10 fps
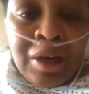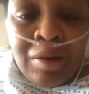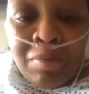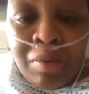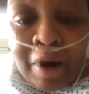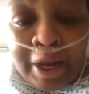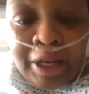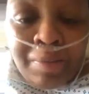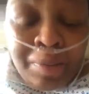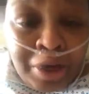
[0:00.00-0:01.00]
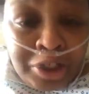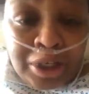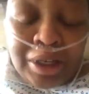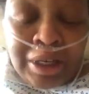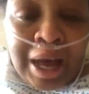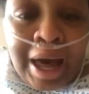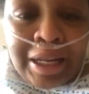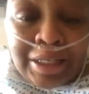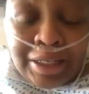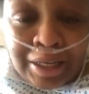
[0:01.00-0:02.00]
praying and pushing. God
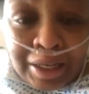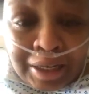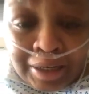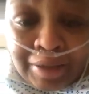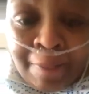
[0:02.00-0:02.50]
is good.